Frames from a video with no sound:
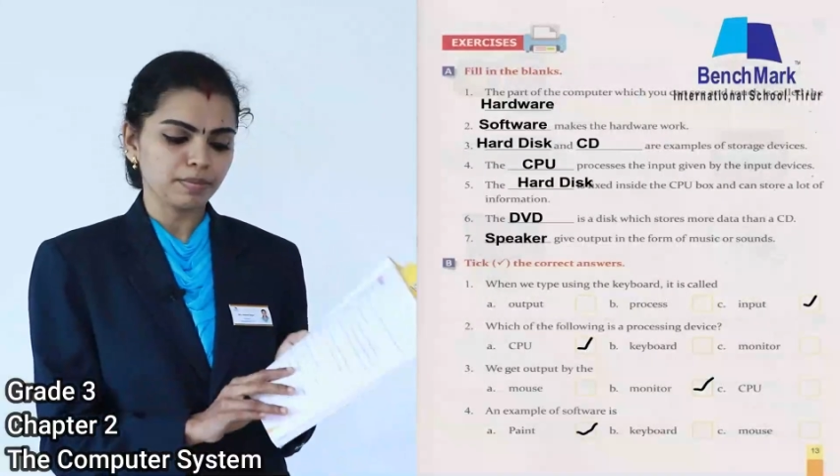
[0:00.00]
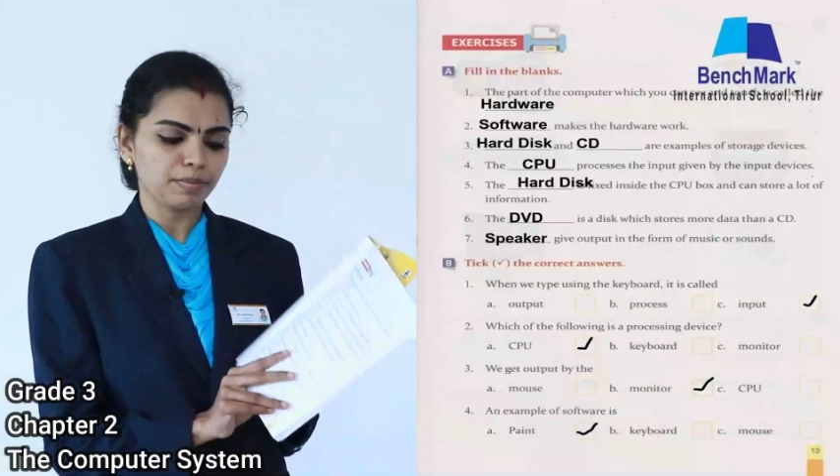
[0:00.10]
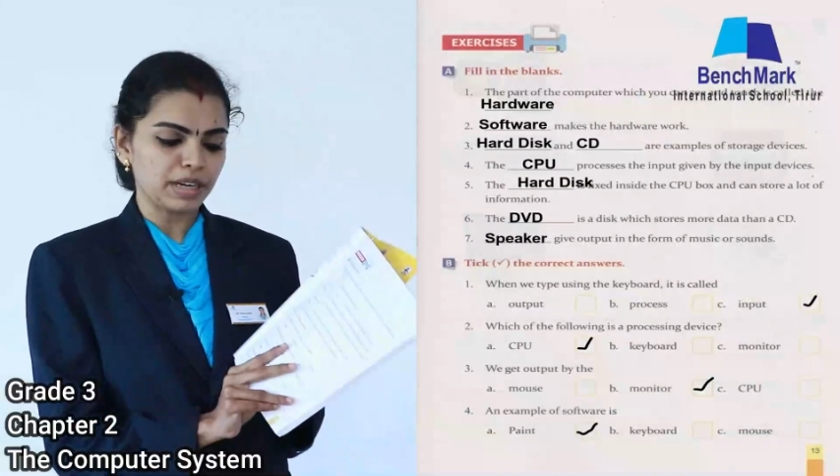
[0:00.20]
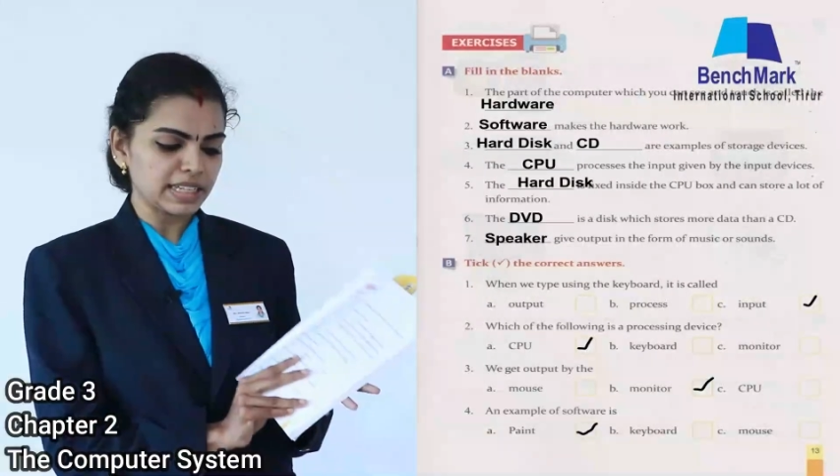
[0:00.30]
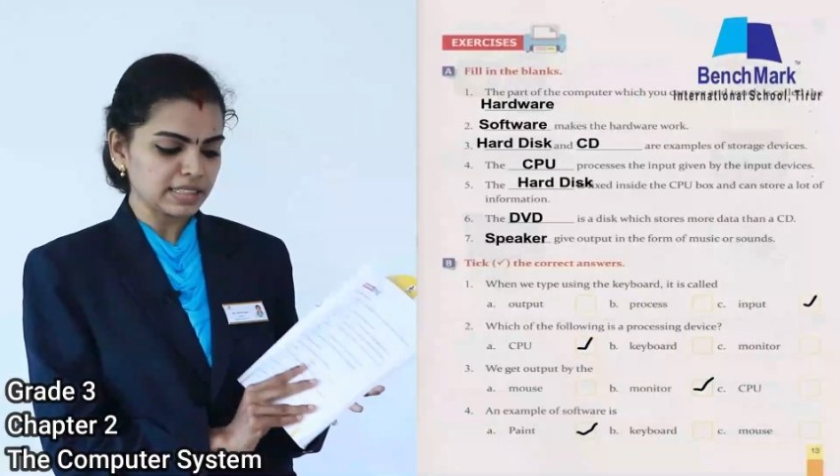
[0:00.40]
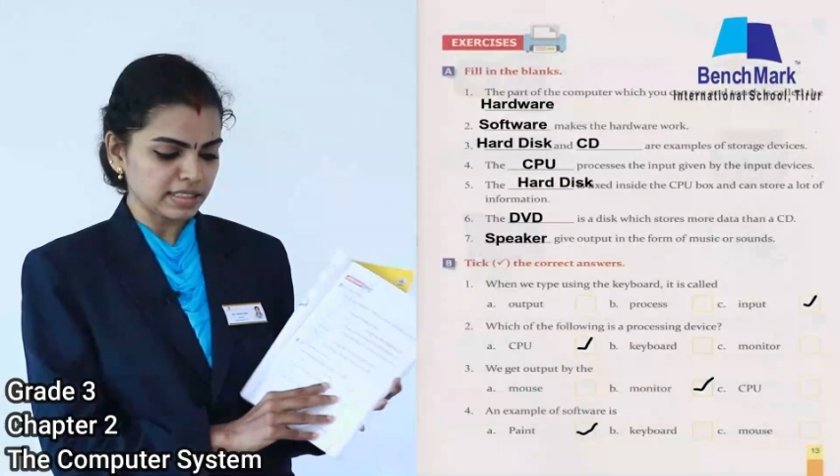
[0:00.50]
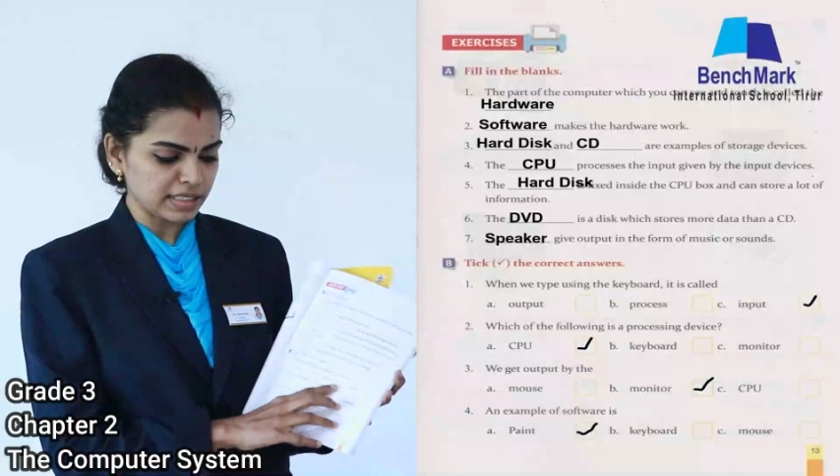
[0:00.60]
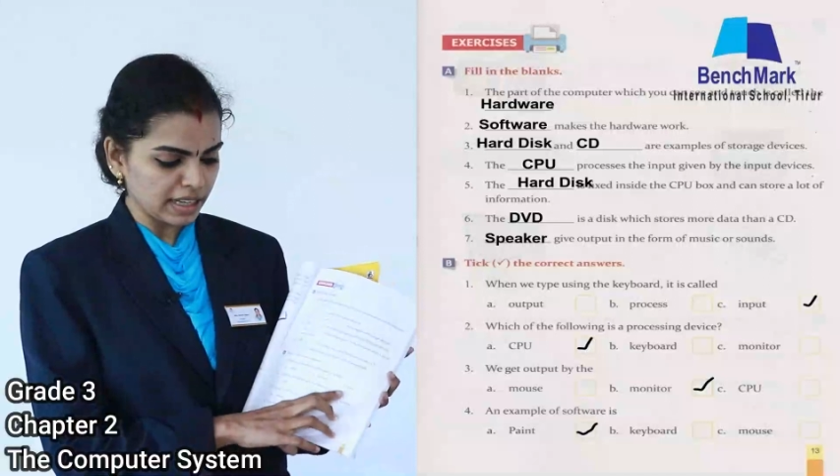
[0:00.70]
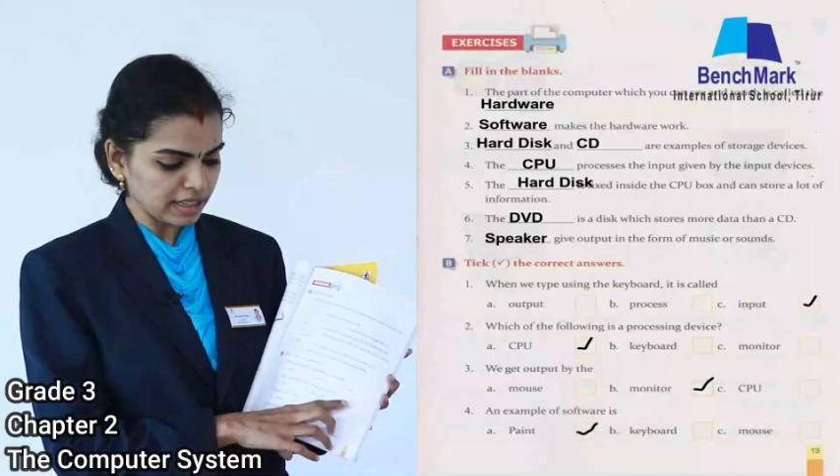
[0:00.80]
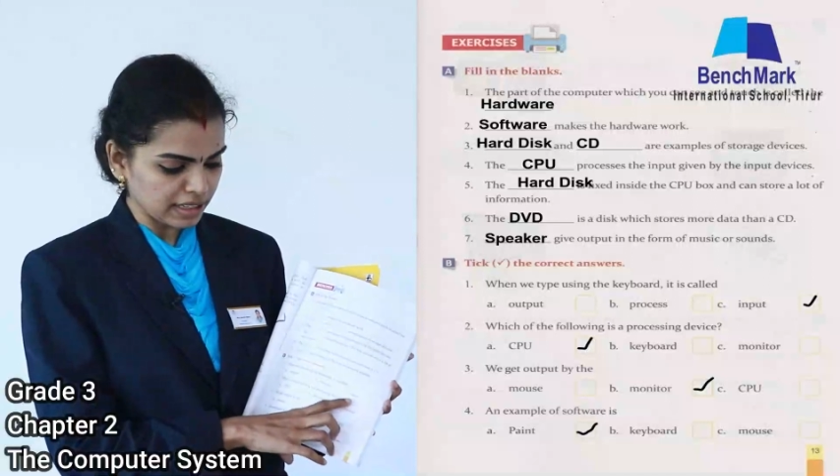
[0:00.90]
please
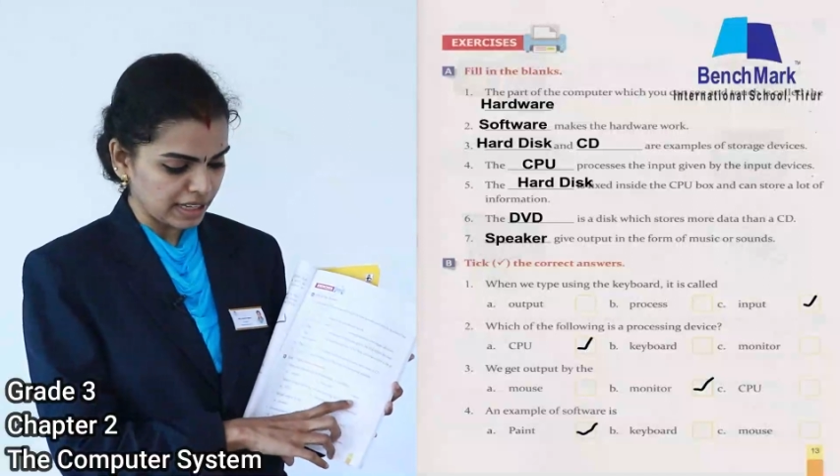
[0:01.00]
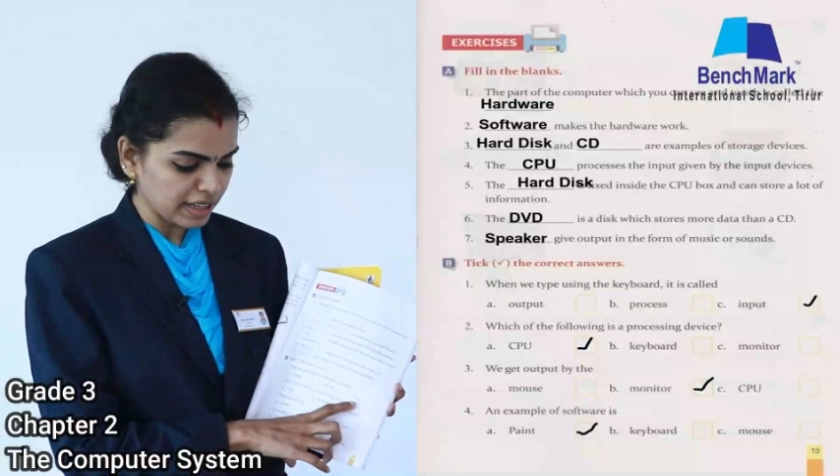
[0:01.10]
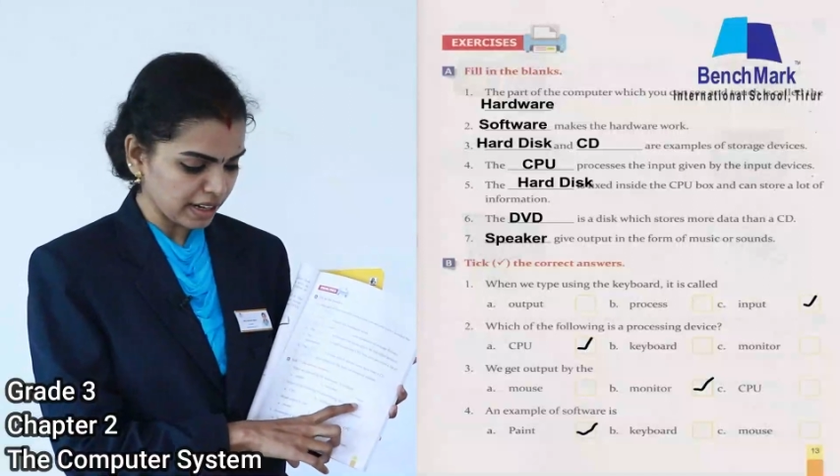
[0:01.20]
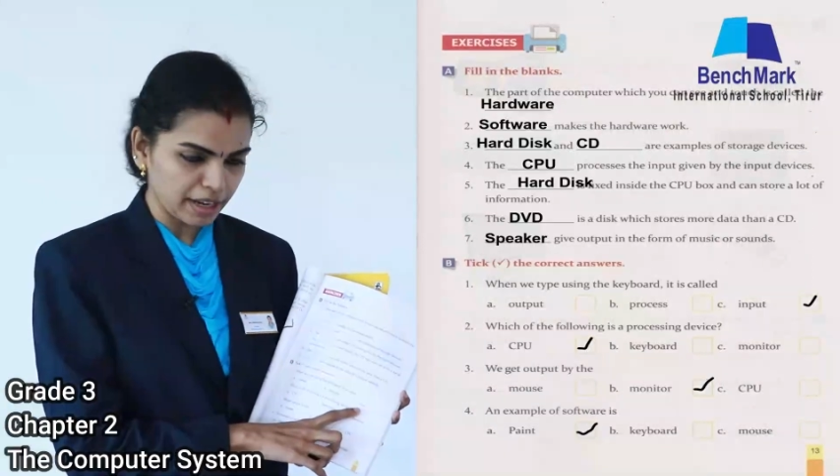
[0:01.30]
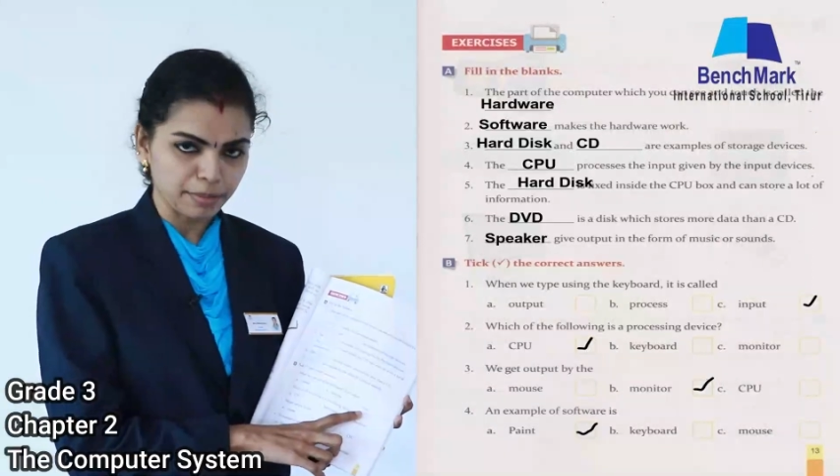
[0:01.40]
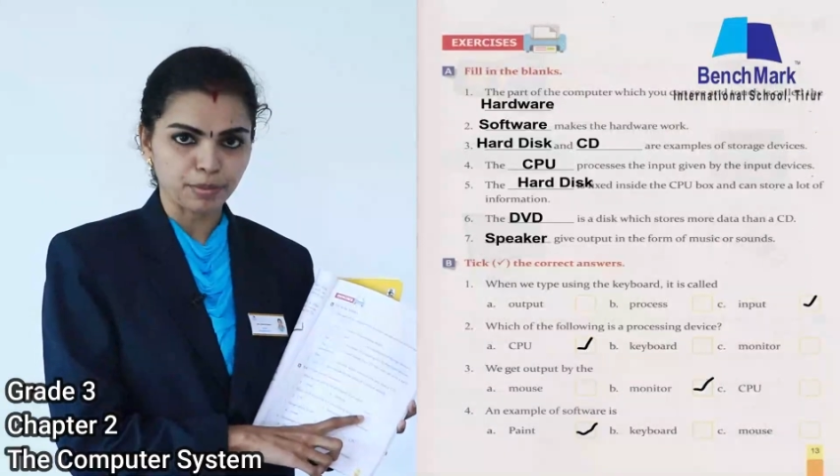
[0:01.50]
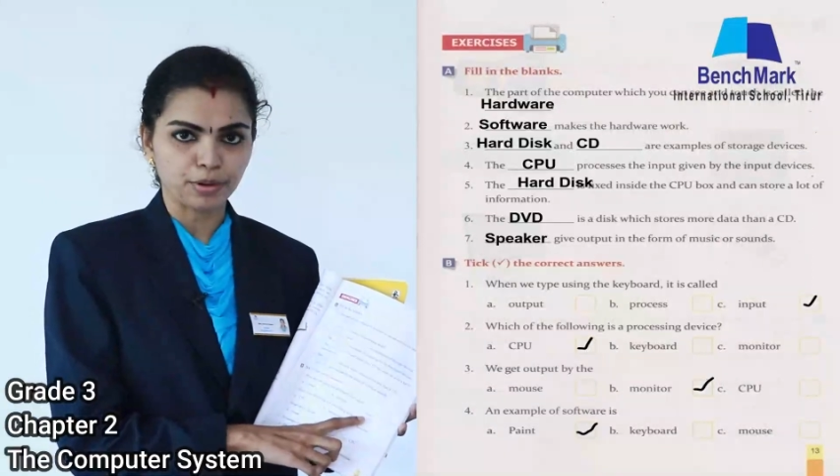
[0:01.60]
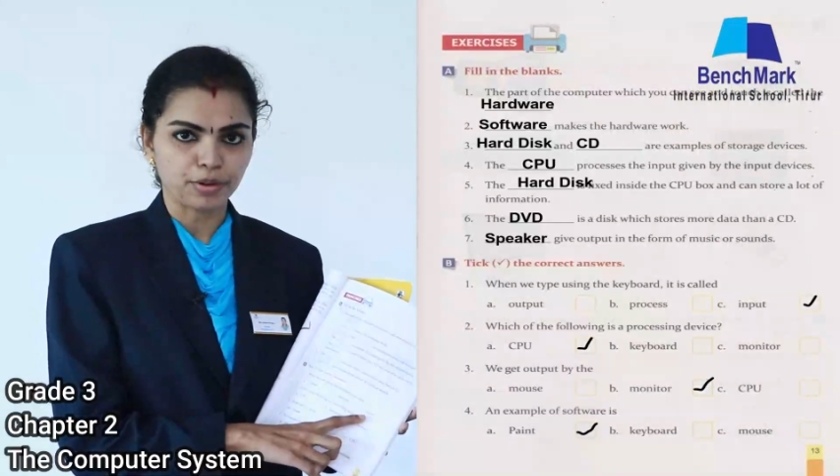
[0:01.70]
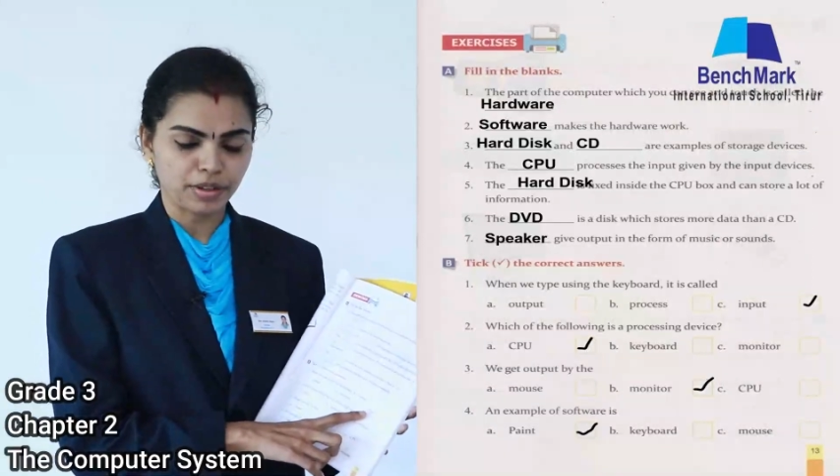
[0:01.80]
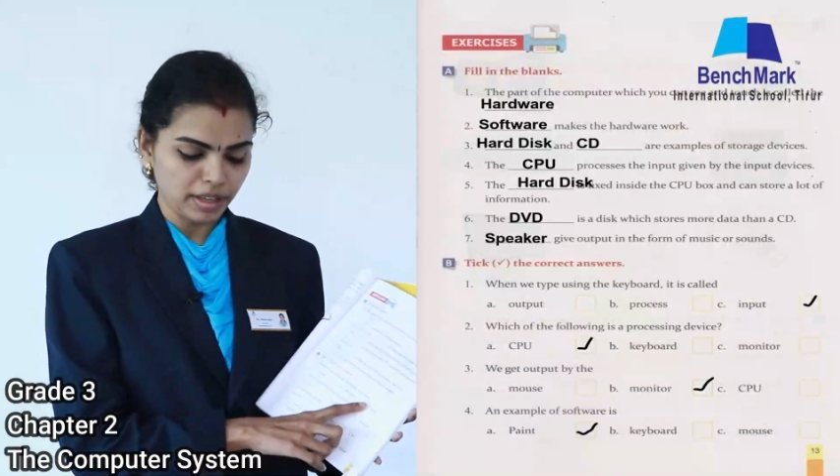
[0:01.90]
tick near
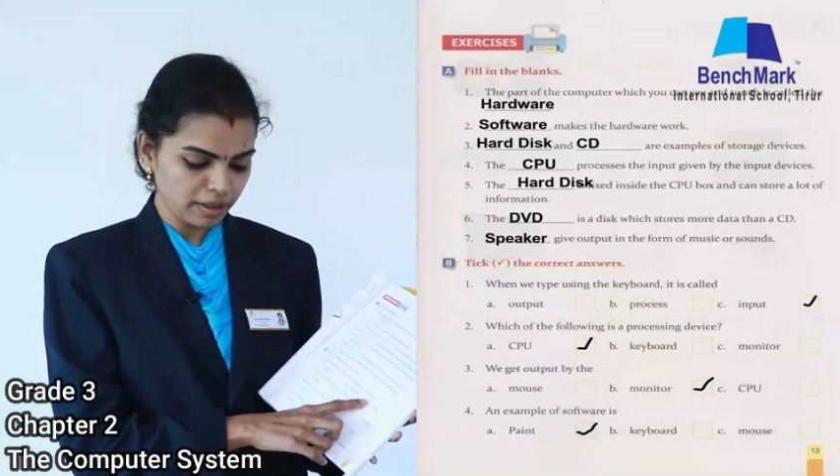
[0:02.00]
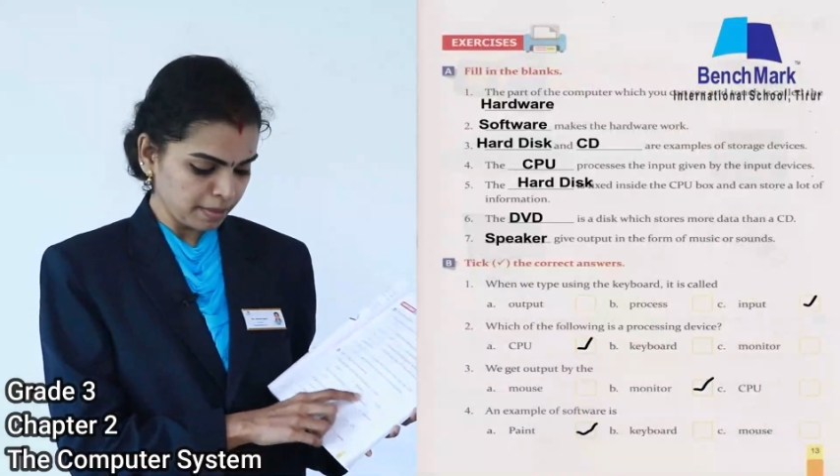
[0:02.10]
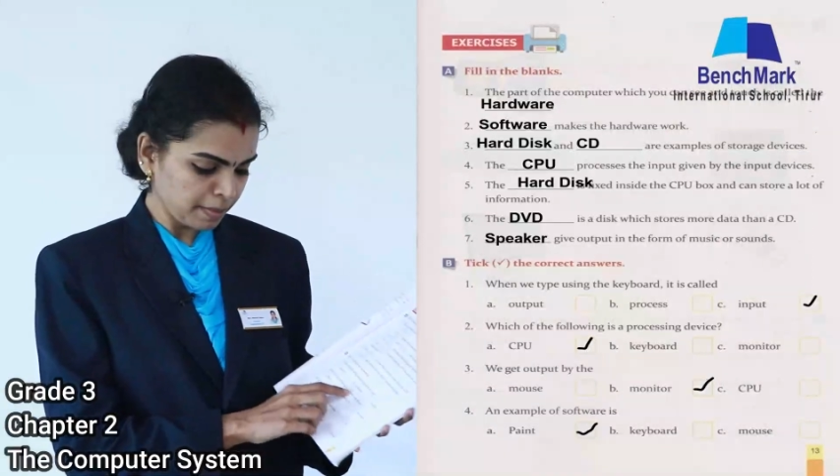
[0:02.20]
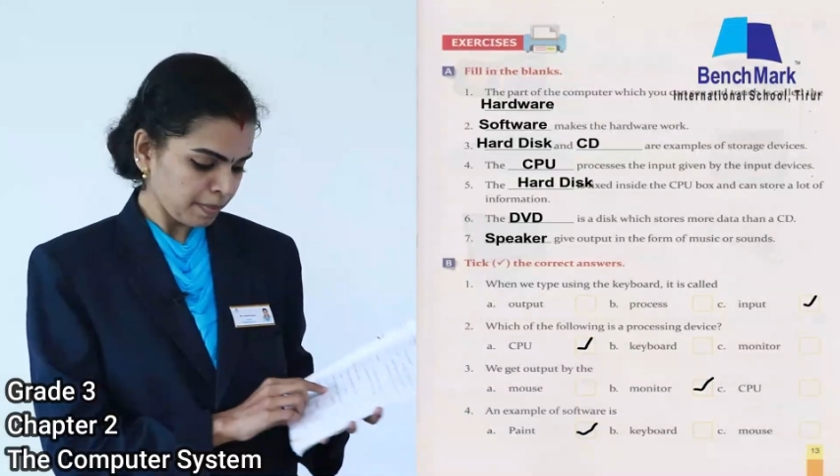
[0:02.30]
input. Okay.